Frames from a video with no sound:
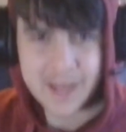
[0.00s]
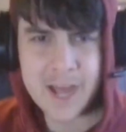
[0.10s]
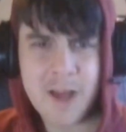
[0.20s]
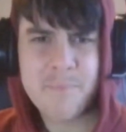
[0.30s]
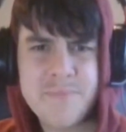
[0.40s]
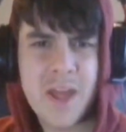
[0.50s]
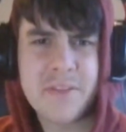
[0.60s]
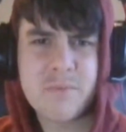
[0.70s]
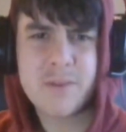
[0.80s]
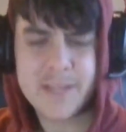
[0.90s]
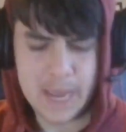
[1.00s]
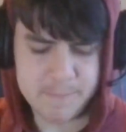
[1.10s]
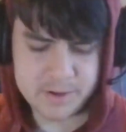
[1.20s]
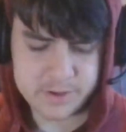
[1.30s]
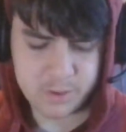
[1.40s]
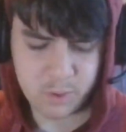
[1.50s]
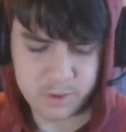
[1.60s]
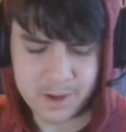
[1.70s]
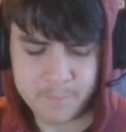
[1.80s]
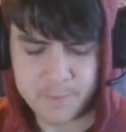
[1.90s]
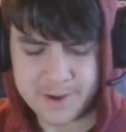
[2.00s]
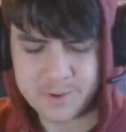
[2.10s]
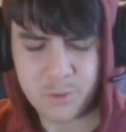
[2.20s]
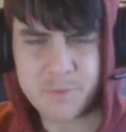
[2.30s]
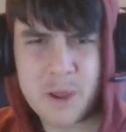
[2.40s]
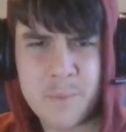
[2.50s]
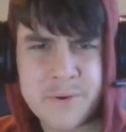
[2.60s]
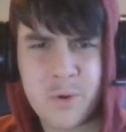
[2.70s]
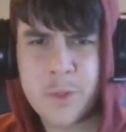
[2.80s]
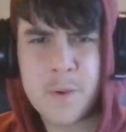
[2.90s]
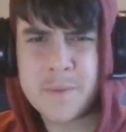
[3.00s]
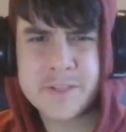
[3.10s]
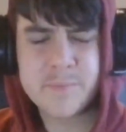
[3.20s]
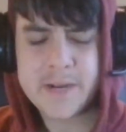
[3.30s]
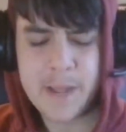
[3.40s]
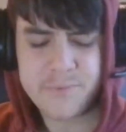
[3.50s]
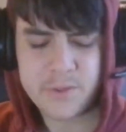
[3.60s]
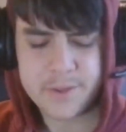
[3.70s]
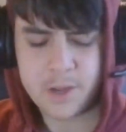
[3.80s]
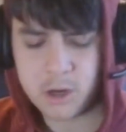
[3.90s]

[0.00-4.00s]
Um, nothing really happened um, by North Melbourne. North Melbourne just played absolutely